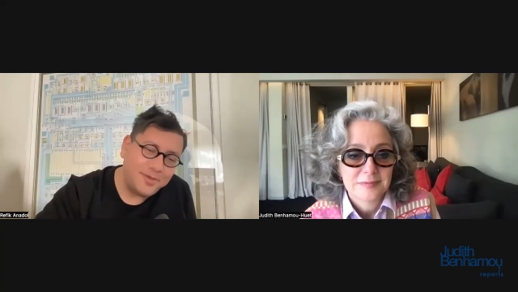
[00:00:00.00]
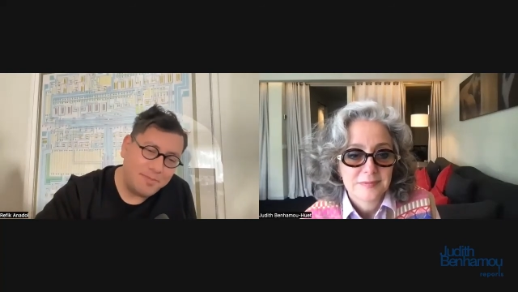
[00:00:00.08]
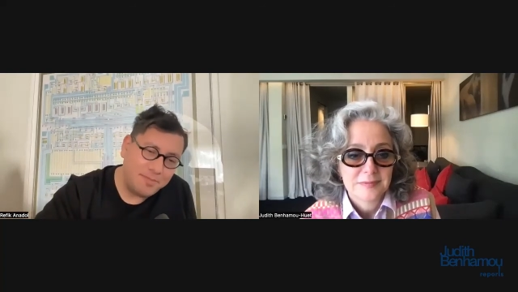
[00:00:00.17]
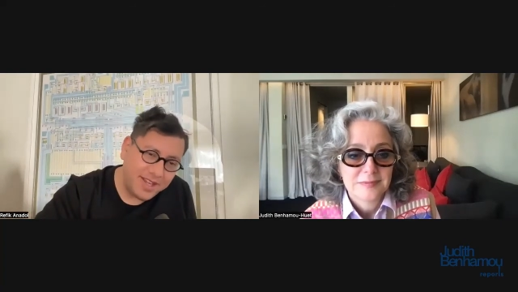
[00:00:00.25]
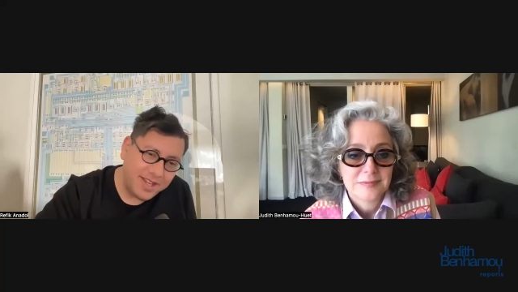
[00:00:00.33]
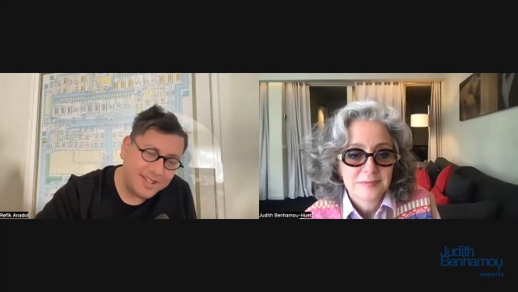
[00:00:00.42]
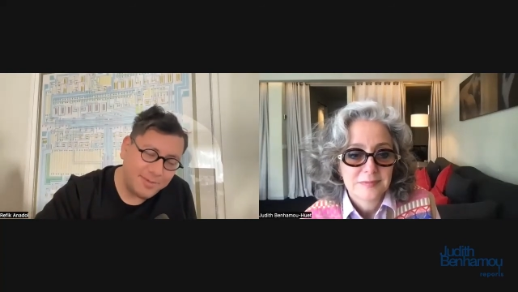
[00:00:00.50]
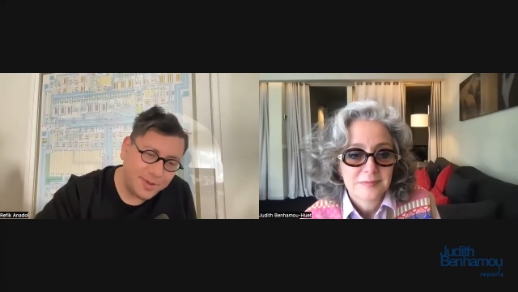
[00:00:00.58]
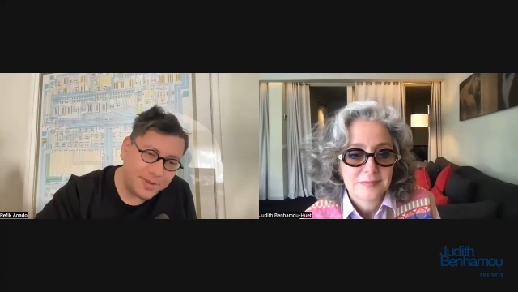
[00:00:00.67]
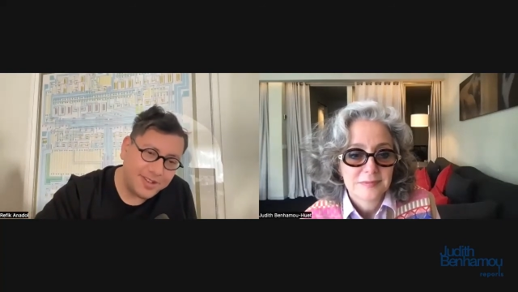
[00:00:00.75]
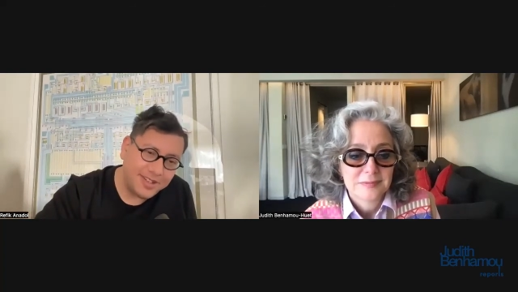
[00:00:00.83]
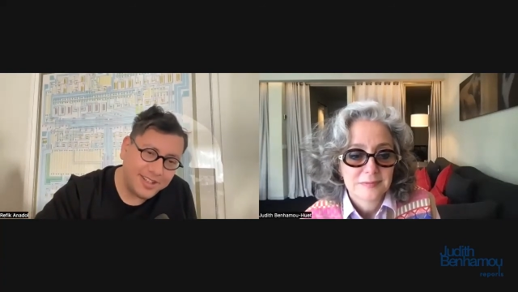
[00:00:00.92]
Speaker 1: amazing
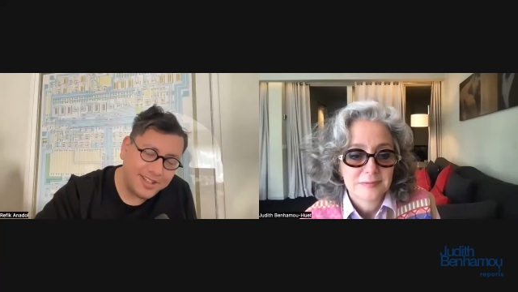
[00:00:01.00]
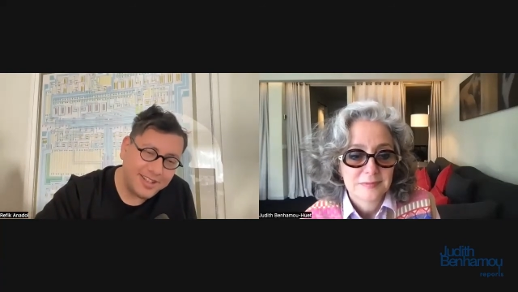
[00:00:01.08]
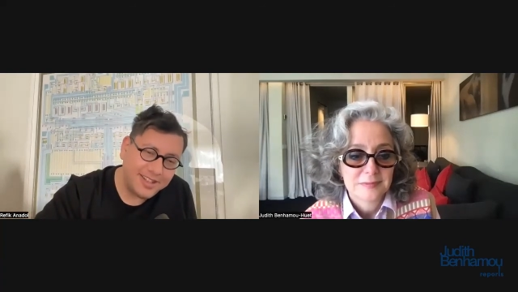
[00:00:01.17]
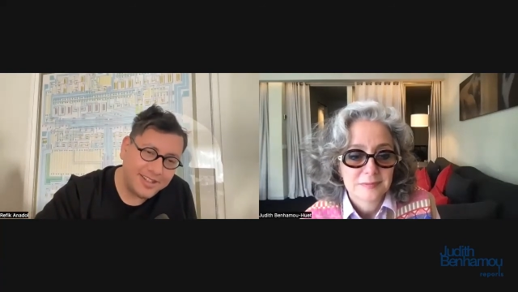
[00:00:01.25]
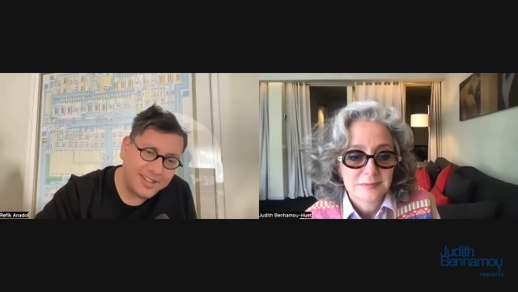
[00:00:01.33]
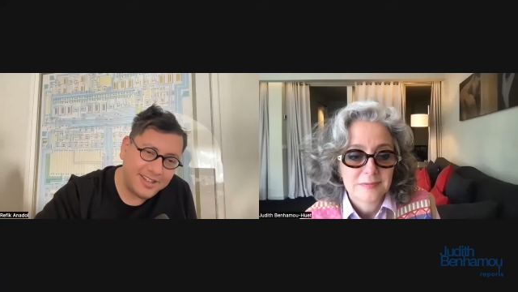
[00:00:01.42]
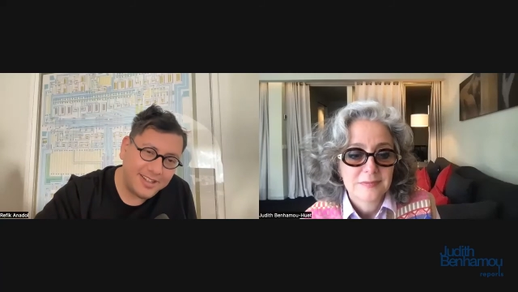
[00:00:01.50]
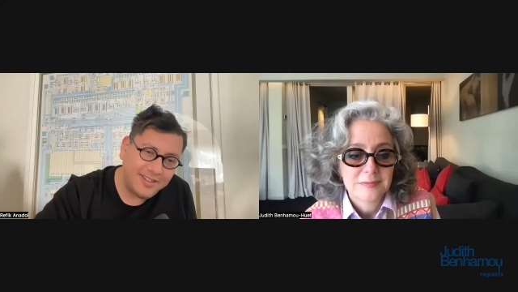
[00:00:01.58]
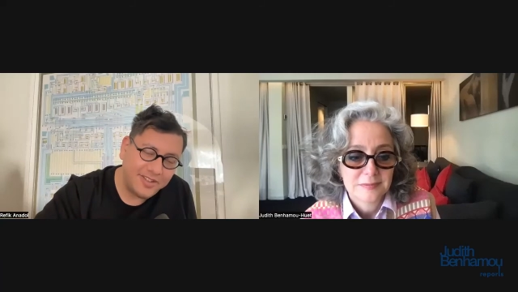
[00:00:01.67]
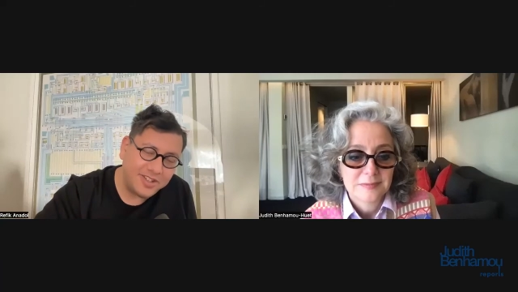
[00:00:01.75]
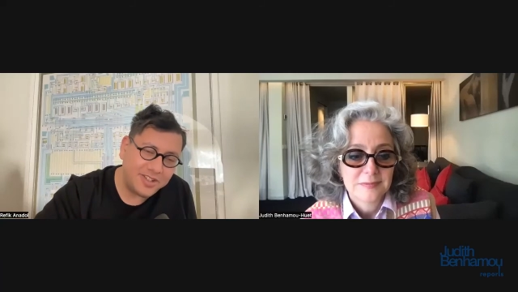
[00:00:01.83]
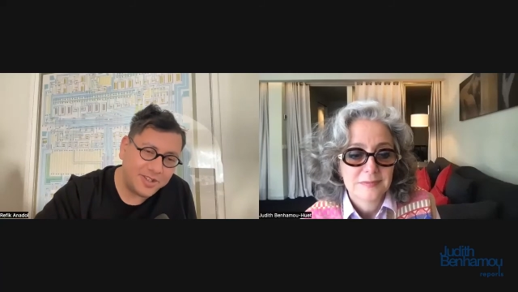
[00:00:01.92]
building
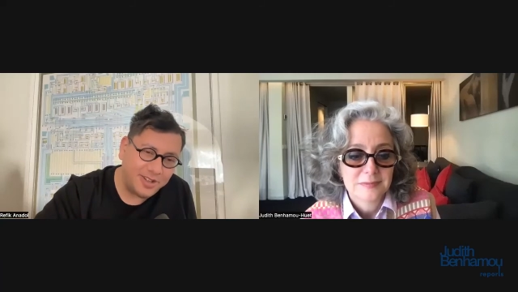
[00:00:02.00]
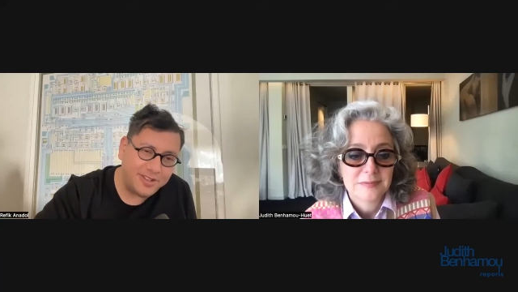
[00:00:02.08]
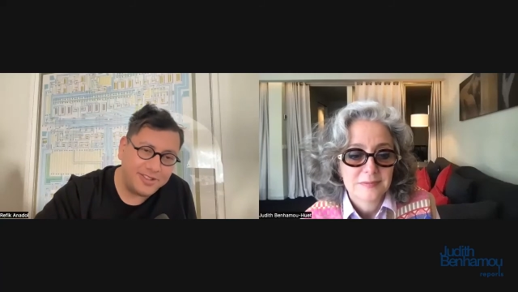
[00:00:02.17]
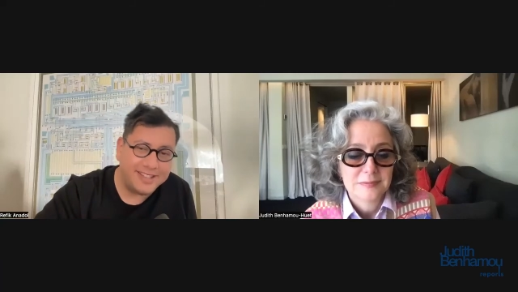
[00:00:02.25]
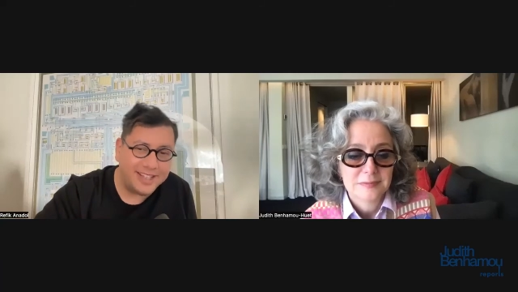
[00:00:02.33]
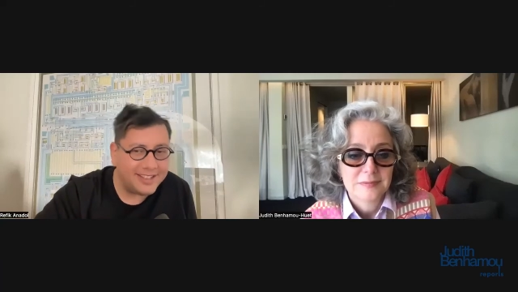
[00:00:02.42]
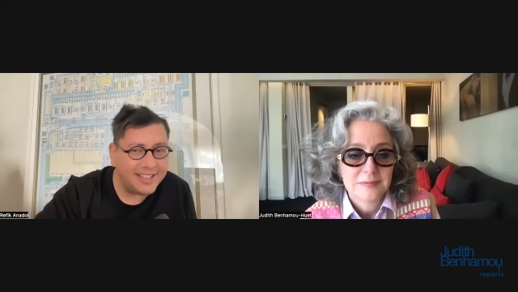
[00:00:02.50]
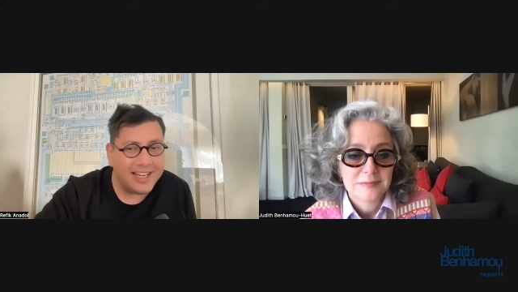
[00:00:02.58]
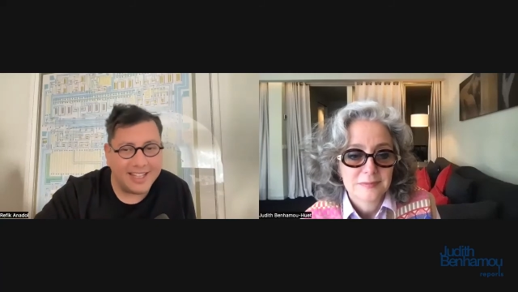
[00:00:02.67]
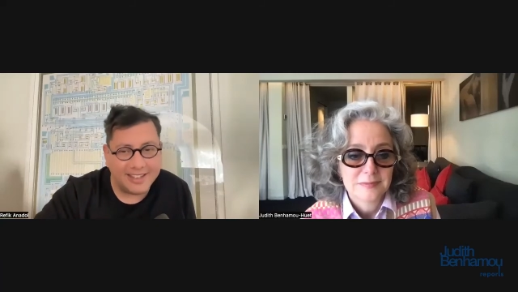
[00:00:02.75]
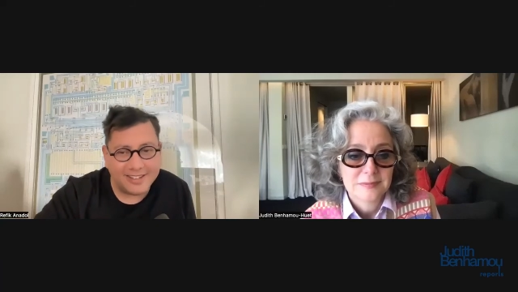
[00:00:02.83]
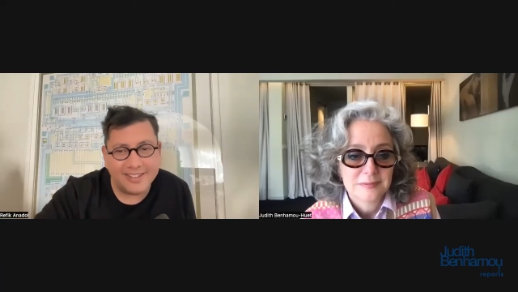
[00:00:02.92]
which is called Data
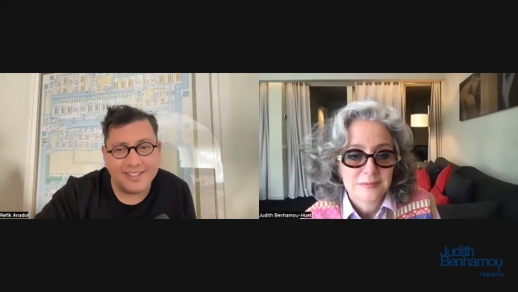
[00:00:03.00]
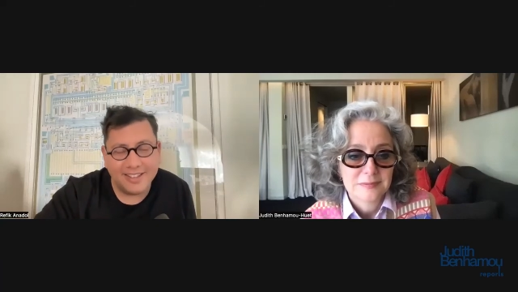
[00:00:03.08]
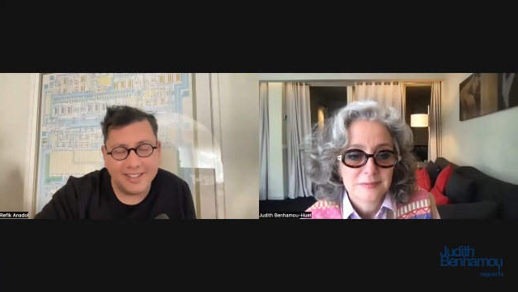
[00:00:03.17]
Land.